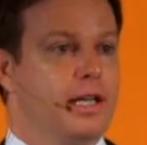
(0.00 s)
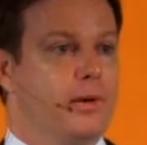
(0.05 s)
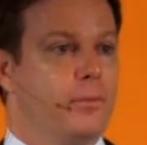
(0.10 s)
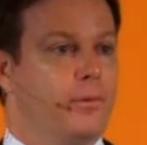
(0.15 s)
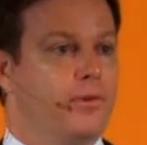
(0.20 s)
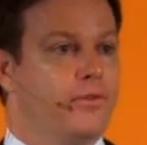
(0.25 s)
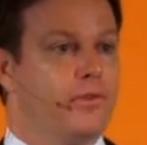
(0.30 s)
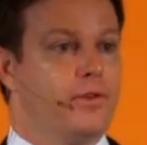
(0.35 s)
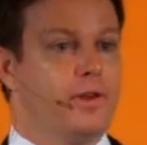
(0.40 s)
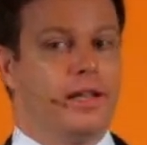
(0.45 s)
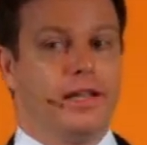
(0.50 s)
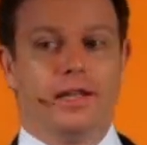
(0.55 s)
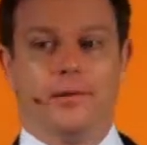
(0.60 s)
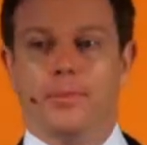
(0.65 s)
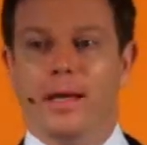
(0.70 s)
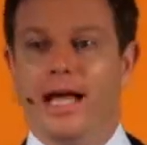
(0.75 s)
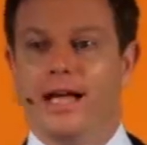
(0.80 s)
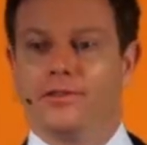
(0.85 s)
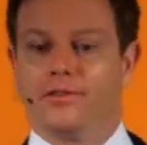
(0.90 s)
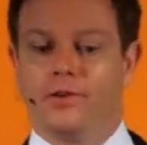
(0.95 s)
that we've in the
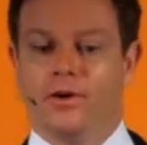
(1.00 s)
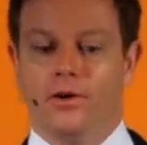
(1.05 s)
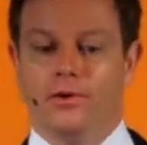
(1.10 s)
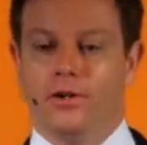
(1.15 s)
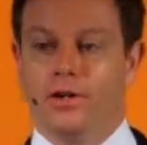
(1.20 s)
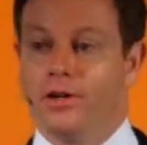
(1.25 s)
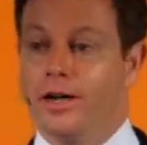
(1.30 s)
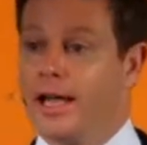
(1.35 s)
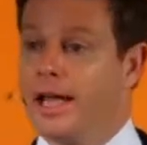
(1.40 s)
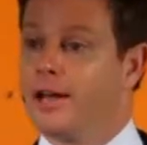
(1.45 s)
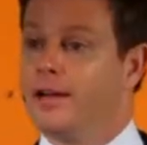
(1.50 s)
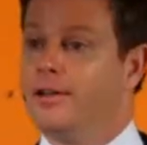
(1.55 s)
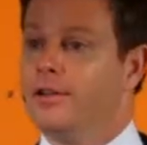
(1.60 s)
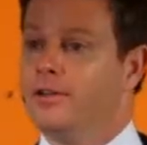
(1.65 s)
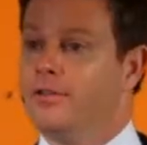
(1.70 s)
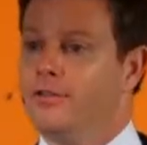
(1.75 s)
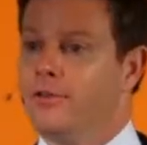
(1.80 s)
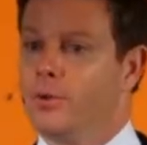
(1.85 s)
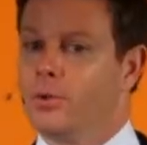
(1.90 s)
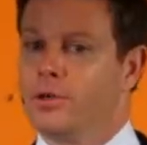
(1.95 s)
past called our
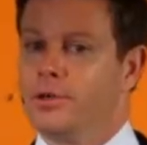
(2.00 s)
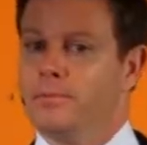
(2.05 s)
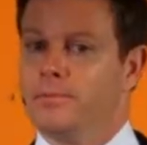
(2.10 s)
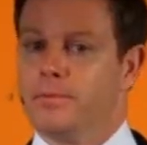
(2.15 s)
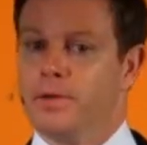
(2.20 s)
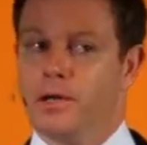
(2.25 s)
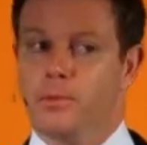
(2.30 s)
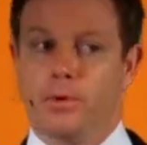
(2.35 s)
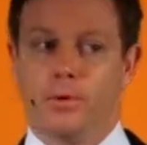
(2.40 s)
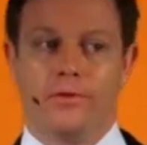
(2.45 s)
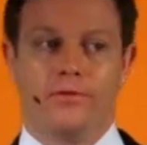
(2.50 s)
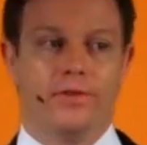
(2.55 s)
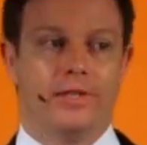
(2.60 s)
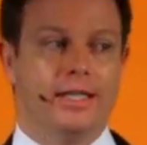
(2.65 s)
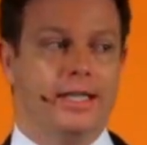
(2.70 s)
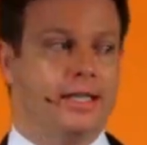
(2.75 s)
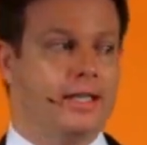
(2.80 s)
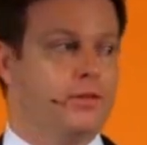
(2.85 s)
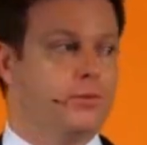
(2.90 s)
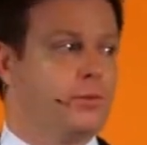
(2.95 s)
analyst forum. And what we've
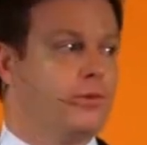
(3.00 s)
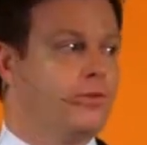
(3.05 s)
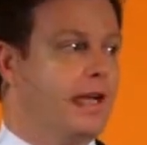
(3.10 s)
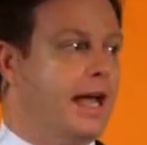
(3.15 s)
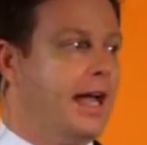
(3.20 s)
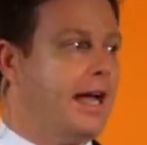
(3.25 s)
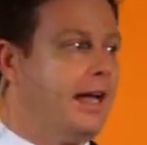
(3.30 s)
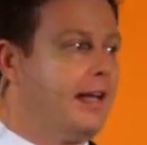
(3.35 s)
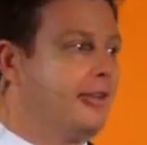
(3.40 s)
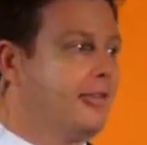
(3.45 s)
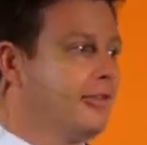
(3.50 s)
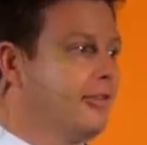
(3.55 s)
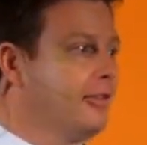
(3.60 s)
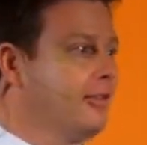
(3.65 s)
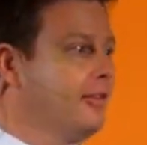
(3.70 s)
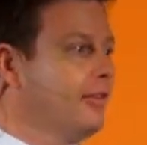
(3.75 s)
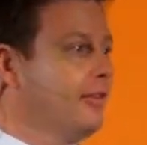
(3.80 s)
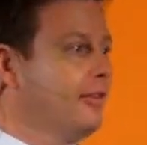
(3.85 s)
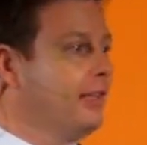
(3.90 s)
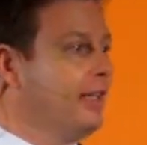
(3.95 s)
done is we've asked
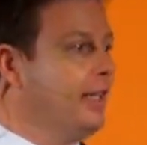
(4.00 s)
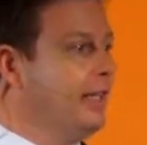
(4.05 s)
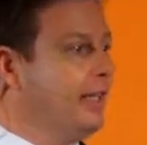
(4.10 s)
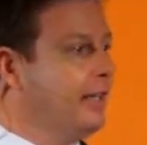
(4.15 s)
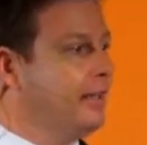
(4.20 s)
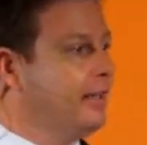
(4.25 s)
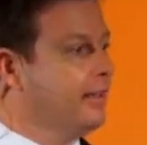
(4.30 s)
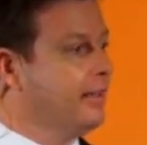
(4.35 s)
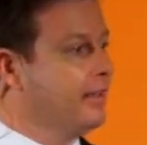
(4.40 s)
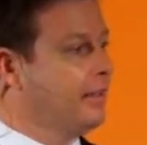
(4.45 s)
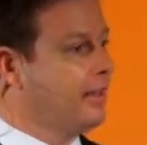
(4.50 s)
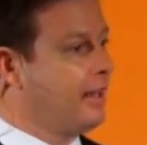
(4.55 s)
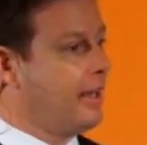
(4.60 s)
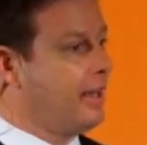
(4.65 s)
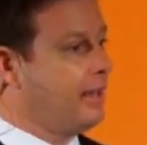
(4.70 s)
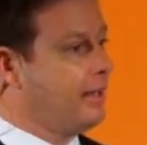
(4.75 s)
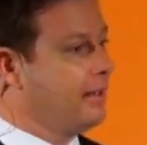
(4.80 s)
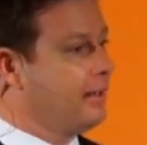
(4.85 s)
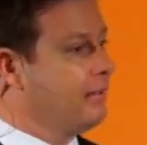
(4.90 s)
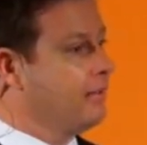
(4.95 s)
leading
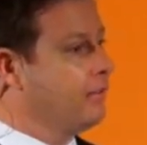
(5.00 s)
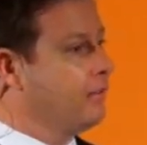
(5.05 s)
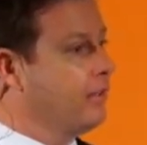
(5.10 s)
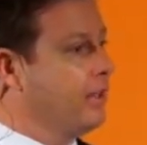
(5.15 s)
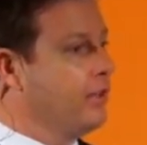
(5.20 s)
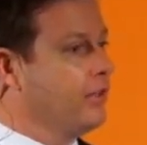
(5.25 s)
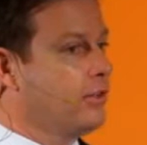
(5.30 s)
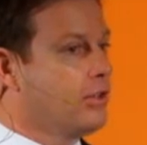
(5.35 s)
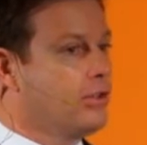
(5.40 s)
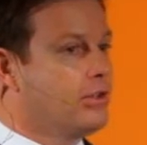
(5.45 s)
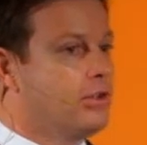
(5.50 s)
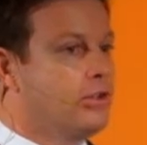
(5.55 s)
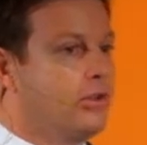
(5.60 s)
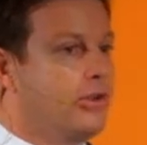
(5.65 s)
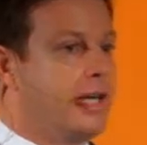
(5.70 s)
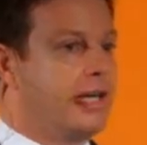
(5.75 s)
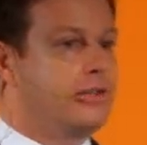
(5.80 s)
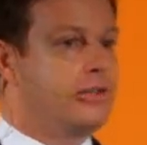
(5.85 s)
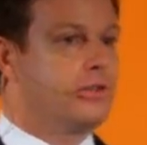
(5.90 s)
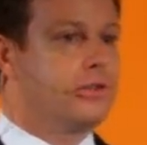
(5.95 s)
research
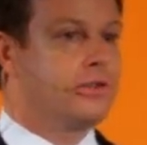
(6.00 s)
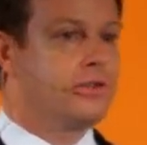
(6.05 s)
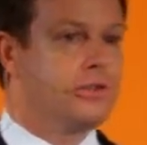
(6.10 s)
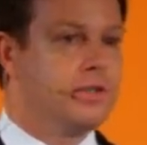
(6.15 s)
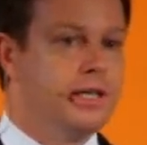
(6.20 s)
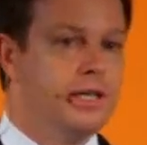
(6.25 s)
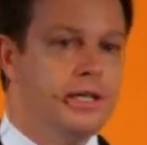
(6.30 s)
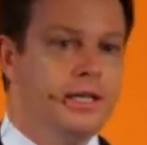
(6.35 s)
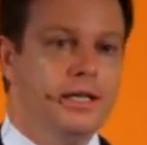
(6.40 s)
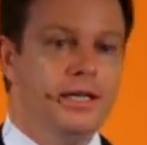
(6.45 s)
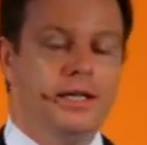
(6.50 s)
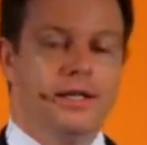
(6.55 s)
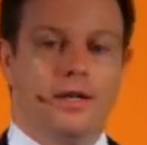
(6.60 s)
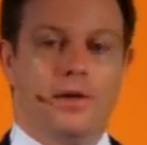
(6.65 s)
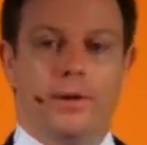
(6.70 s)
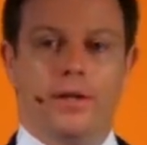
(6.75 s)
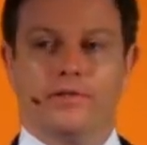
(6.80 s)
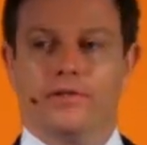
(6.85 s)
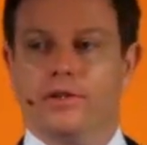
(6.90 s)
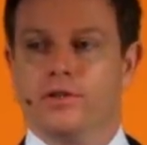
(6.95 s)
directors,
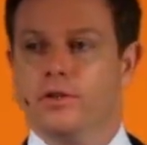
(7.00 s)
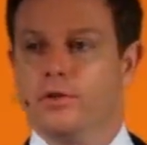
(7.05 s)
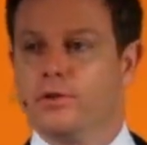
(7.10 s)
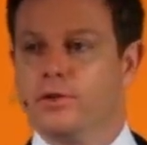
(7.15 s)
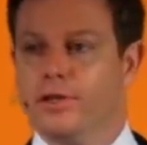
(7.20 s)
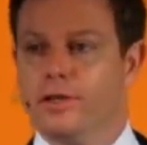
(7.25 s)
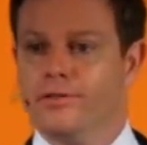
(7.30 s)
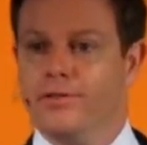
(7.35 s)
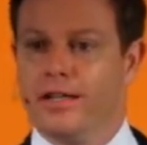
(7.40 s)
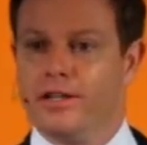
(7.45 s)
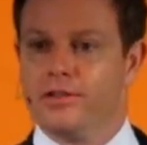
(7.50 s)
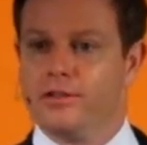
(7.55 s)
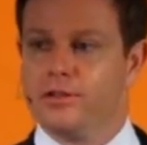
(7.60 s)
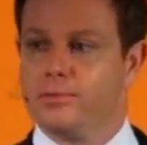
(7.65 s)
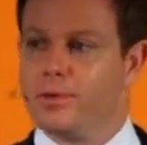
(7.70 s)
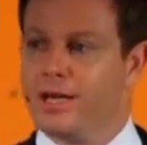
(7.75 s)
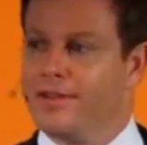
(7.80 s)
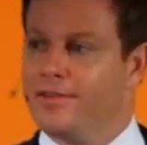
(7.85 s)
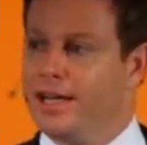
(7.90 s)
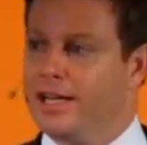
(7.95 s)
institutional investors,
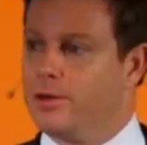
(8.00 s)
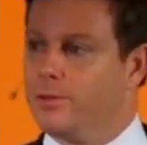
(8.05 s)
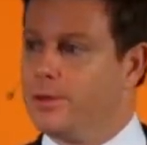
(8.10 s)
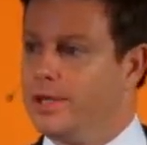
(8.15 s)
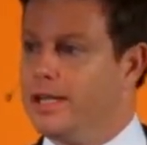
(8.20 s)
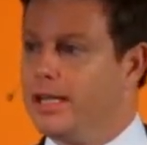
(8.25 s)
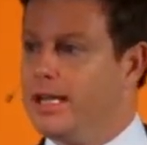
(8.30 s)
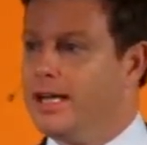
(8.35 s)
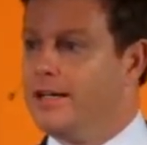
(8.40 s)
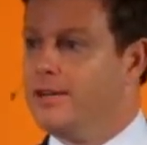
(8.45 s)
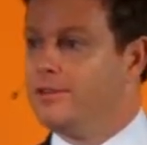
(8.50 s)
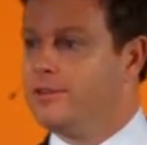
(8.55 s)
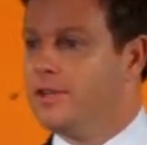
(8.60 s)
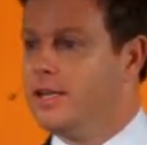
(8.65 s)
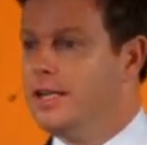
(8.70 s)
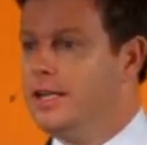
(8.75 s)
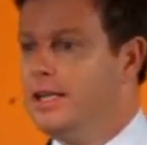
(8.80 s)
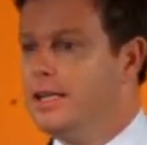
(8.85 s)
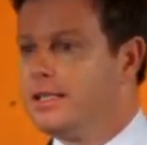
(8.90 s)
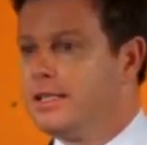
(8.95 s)
private equity guys,
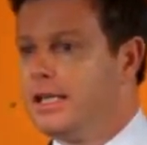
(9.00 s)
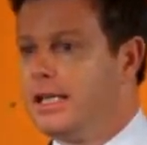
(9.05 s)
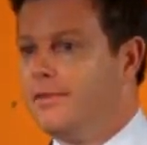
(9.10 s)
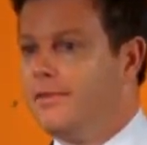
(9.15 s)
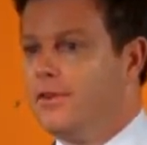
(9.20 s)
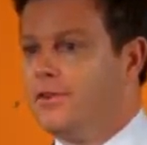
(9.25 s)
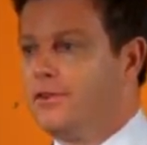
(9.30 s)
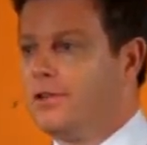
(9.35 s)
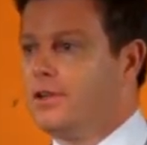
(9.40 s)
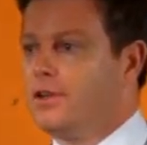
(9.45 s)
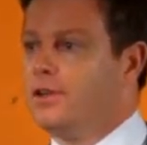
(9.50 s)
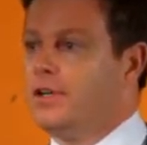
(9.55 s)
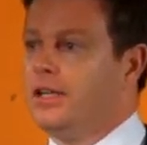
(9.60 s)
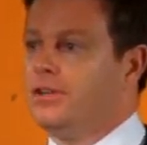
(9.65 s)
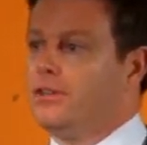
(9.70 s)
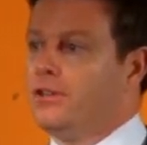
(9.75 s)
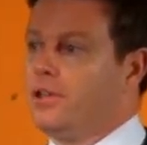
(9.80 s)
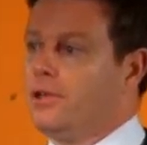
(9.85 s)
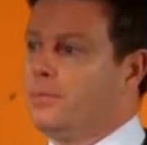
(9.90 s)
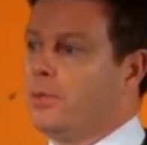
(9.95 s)
to give us their
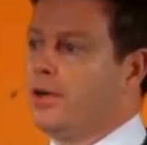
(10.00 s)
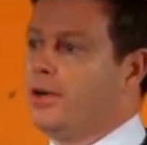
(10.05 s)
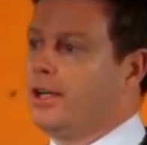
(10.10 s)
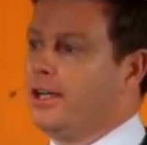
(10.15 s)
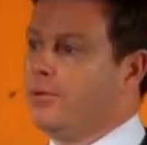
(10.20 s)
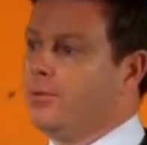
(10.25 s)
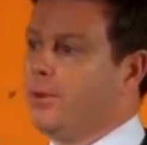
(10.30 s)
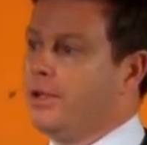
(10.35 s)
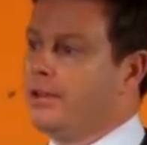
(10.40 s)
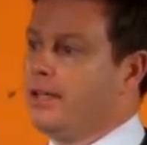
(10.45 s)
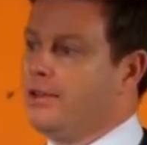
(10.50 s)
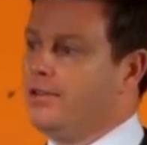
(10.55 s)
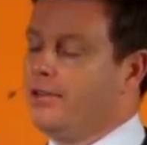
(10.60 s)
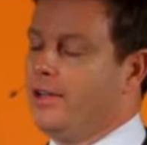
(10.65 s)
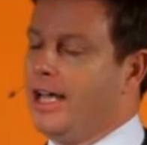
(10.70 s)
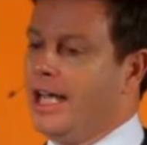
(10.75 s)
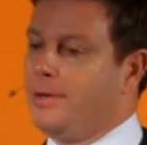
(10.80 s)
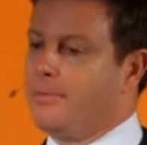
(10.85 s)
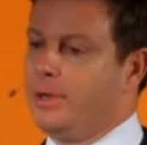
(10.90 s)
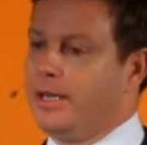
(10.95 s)
thoughts on the market, what they
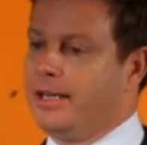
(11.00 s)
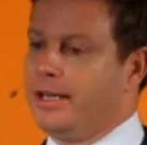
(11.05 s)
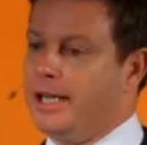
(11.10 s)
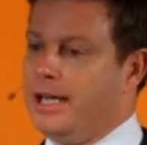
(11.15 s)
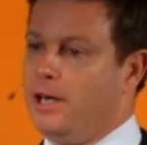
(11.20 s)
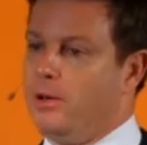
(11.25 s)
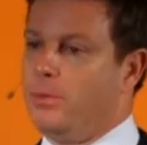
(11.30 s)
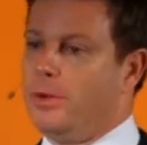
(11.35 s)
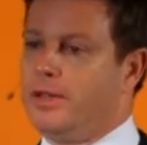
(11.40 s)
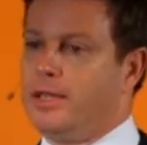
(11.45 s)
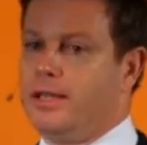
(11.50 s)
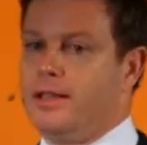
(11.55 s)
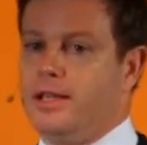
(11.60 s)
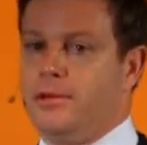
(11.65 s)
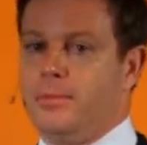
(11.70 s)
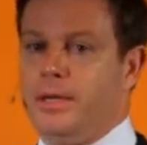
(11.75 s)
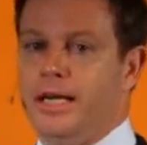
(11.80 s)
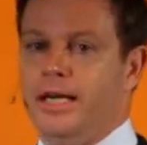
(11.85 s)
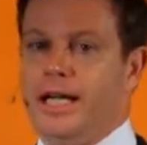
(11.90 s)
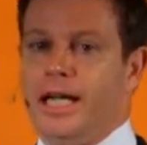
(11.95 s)
see happening now, what they
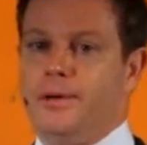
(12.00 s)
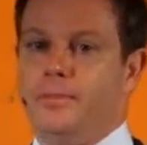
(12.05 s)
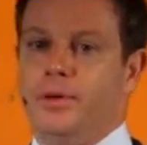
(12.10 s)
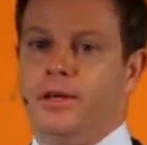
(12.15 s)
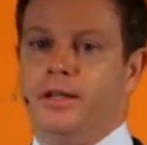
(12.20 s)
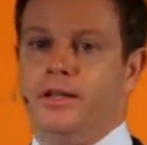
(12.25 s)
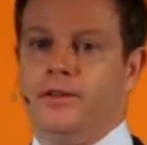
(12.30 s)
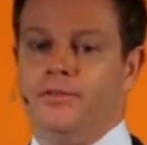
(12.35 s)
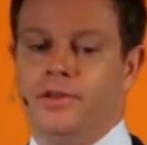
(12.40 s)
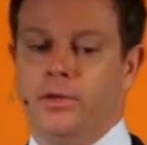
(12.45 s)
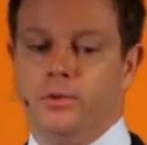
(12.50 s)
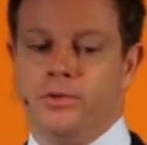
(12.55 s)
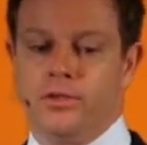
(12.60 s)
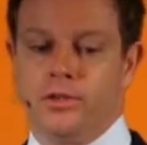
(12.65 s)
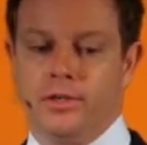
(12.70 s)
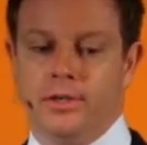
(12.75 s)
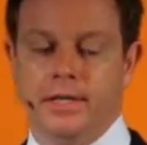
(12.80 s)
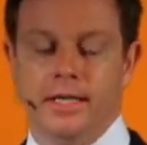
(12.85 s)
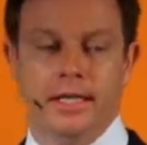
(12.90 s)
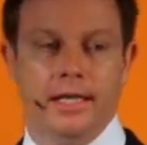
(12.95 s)
think might happen in the
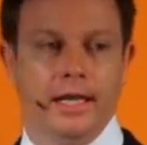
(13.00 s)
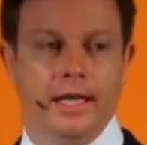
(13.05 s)
future.